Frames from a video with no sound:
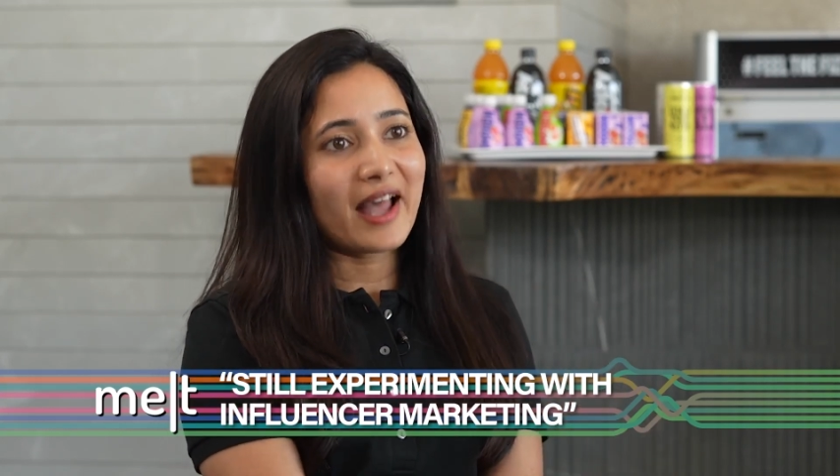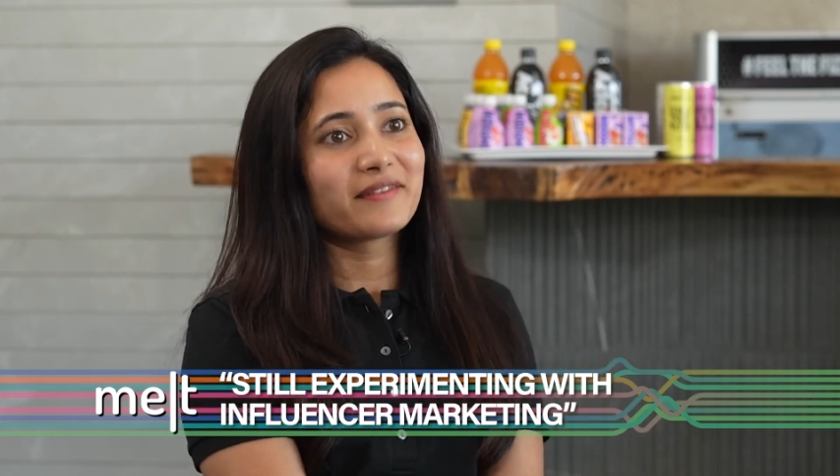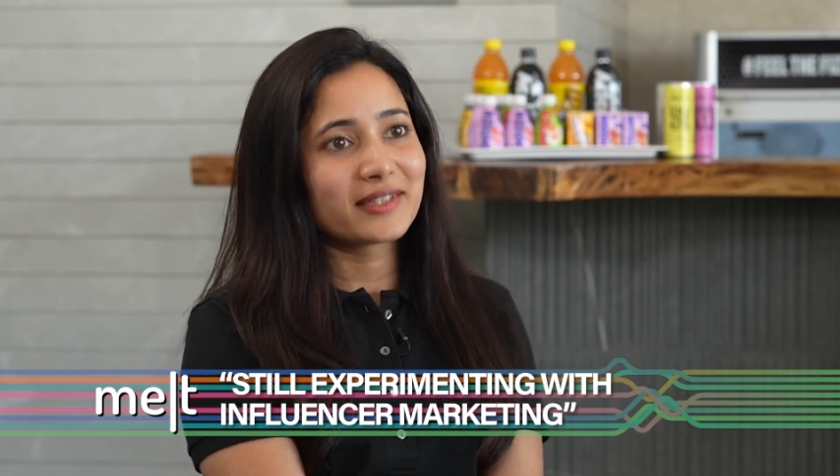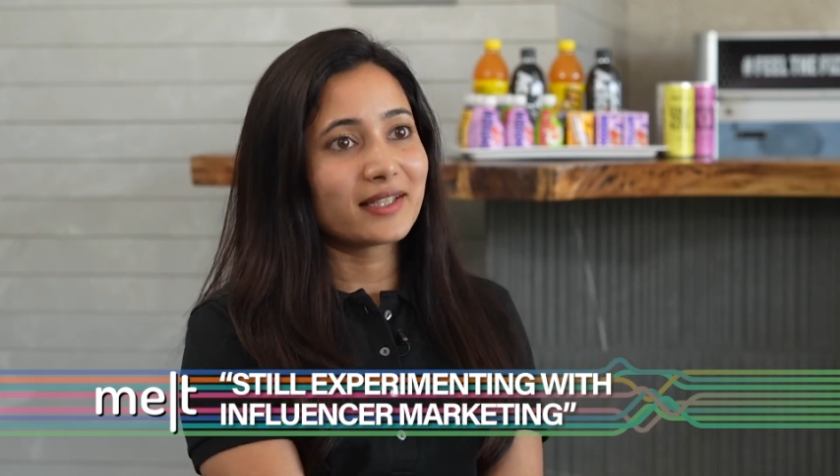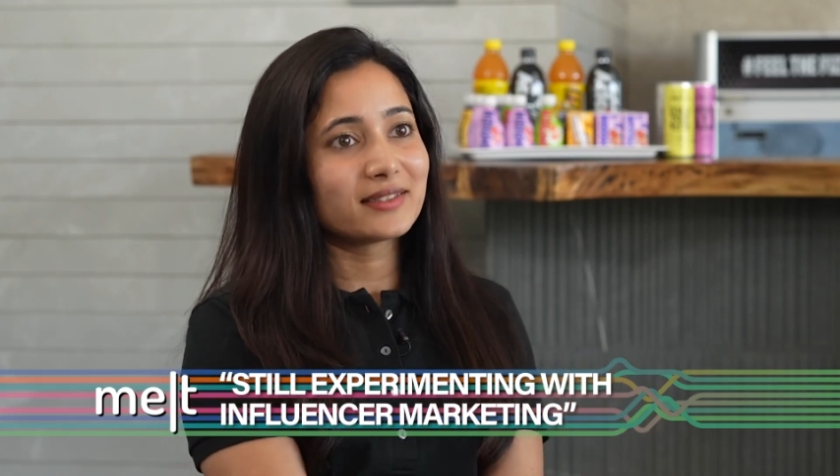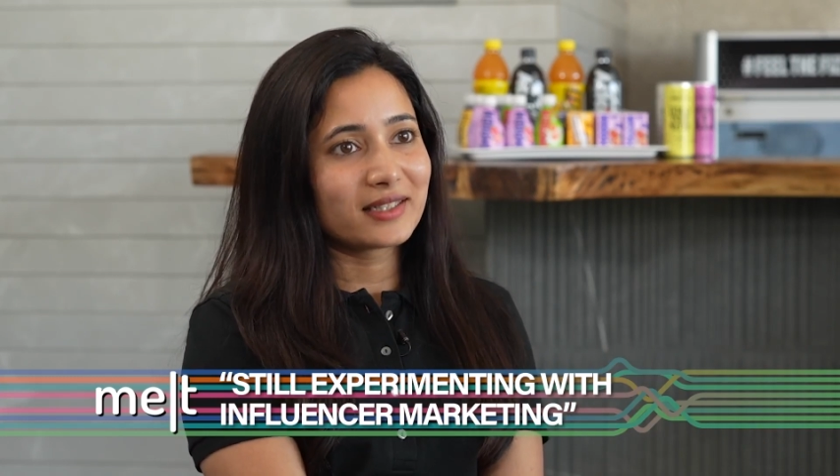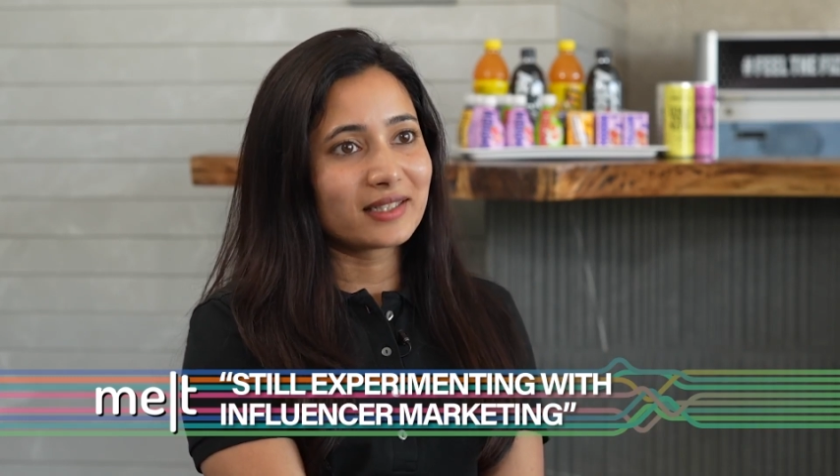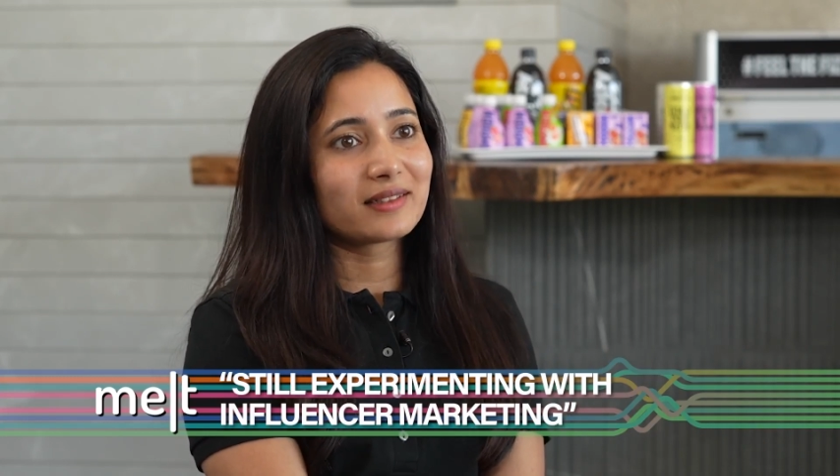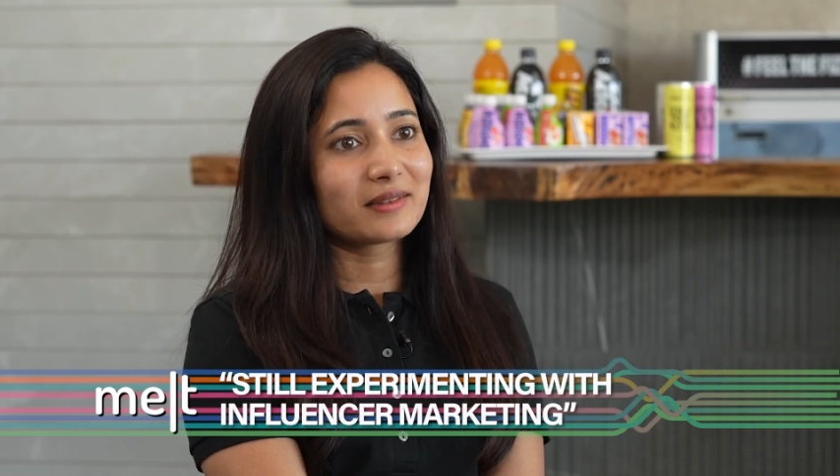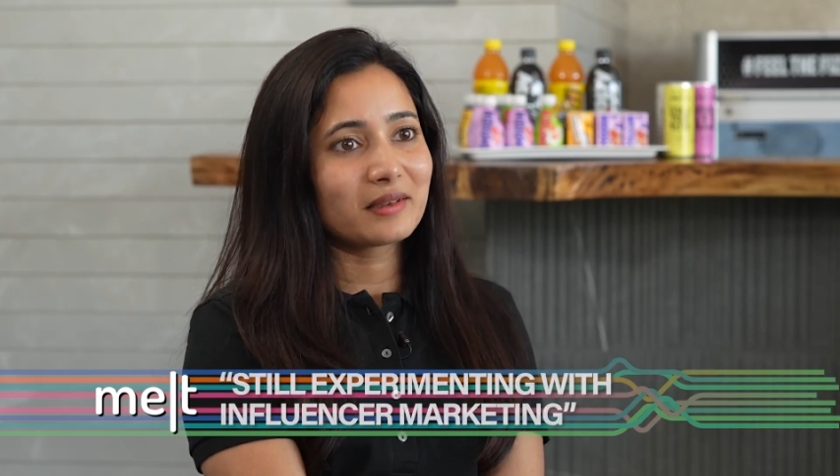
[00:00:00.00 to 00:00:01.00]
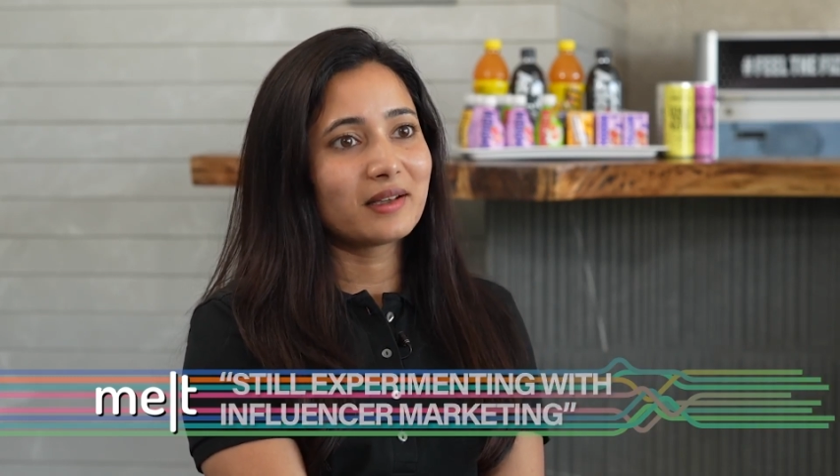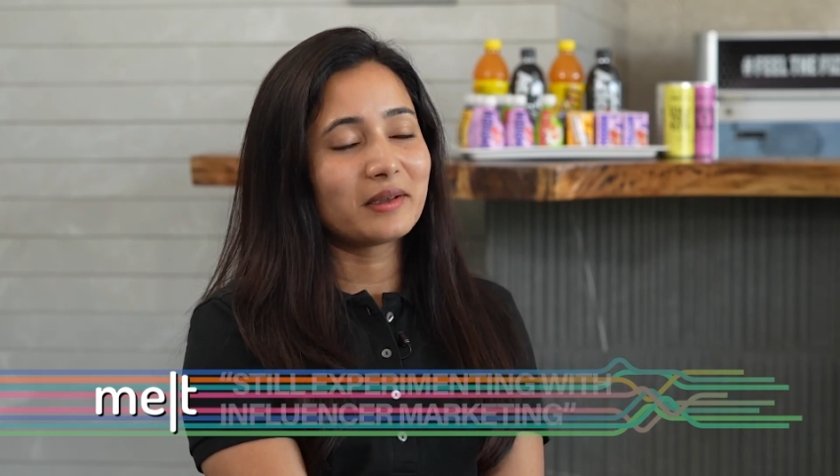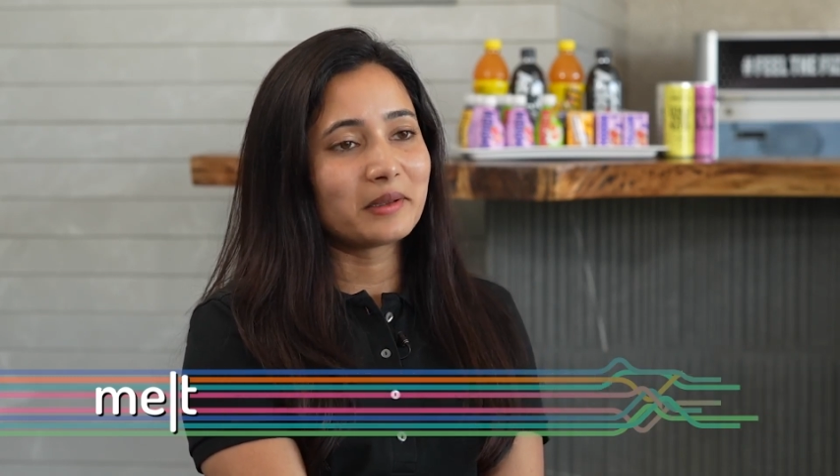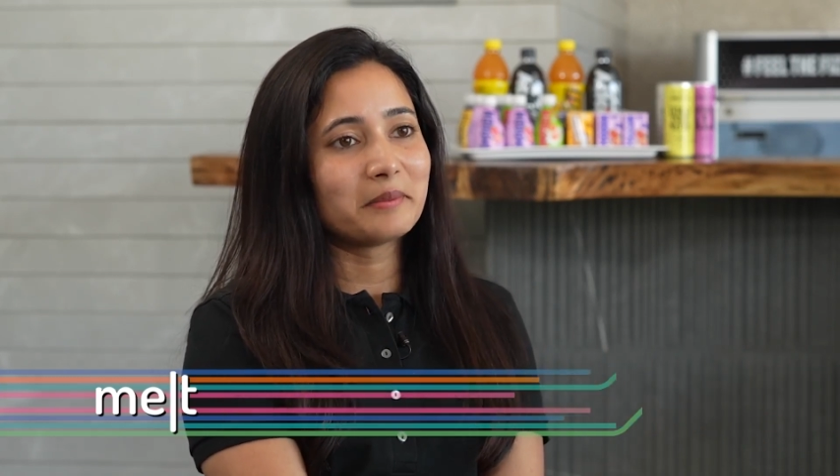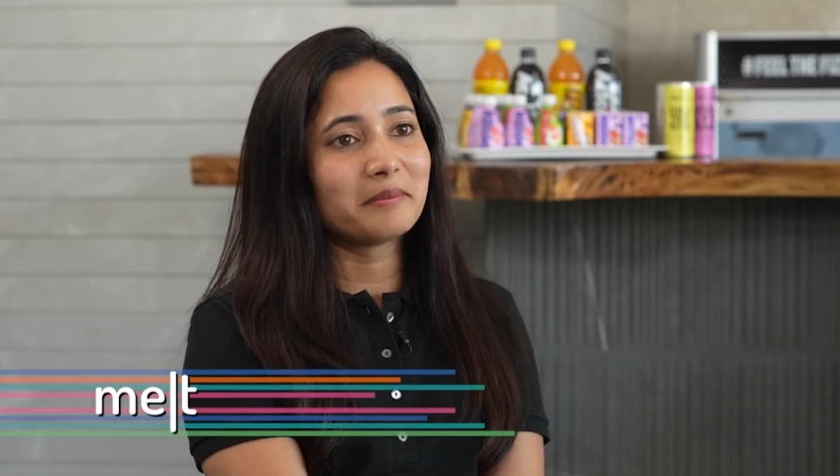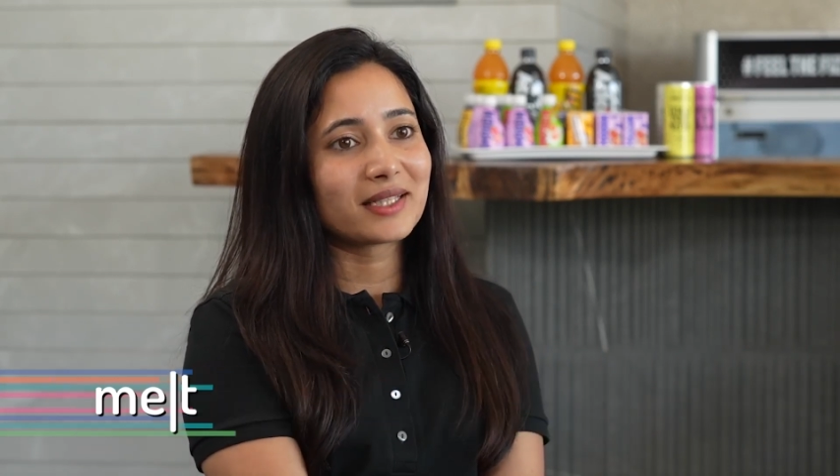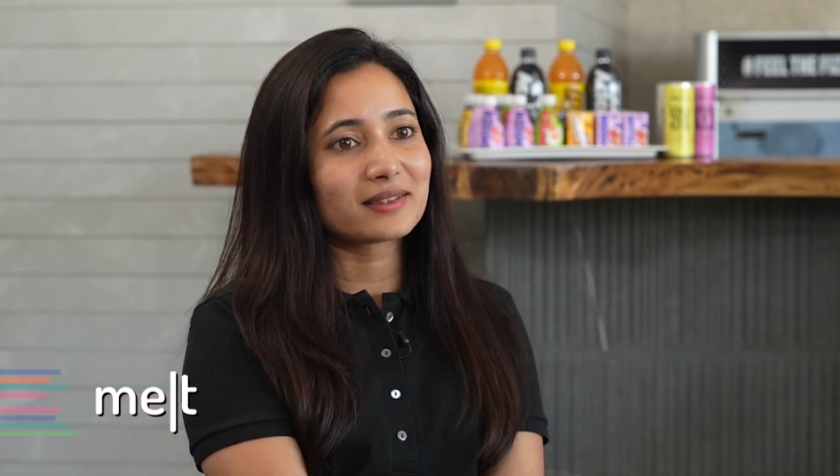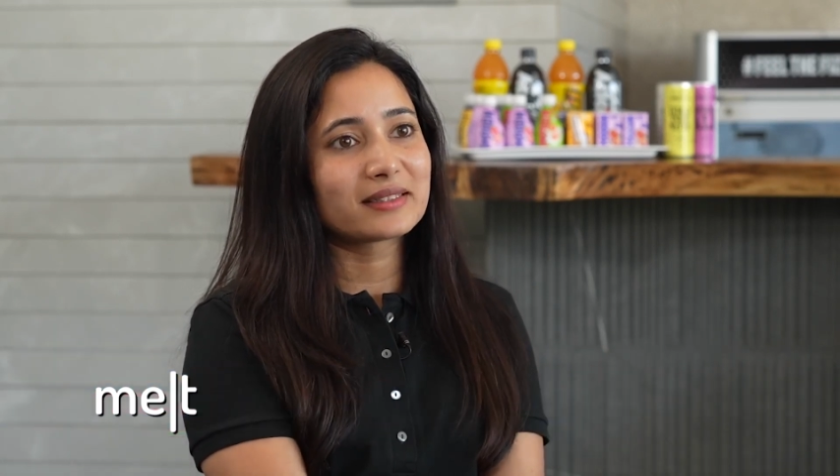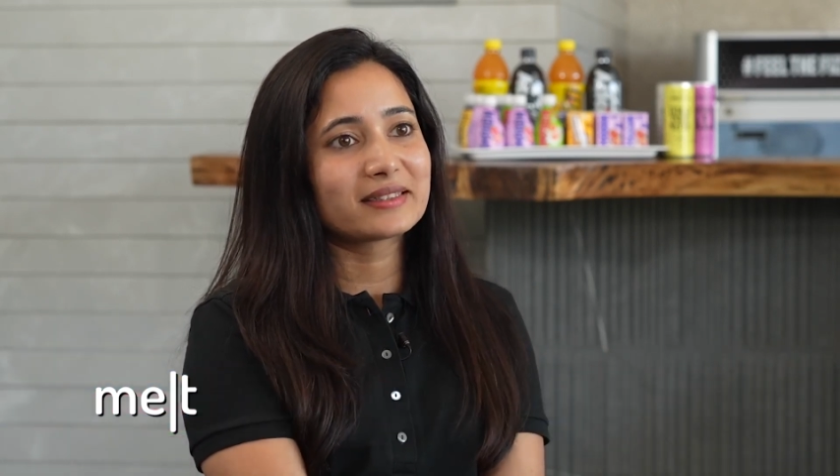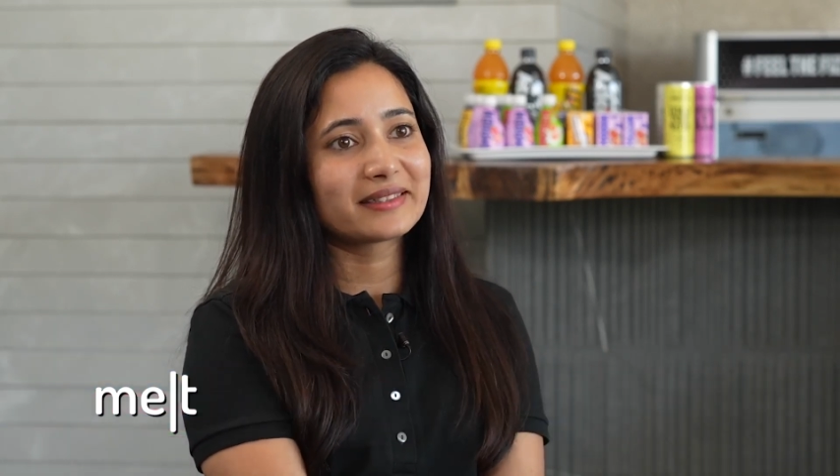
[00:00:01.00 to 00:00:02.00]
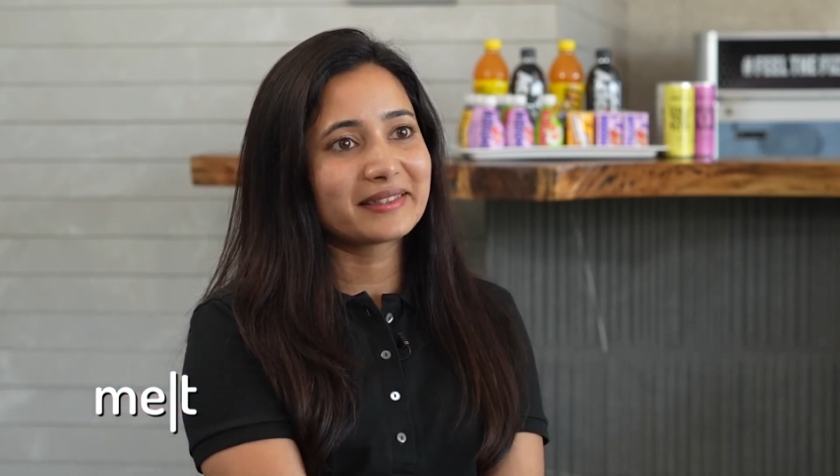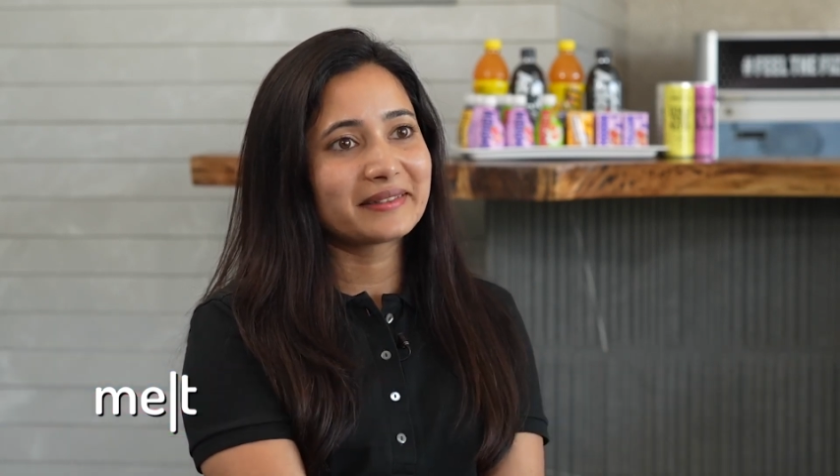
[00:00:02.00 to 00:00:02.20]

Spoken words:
advertising mix.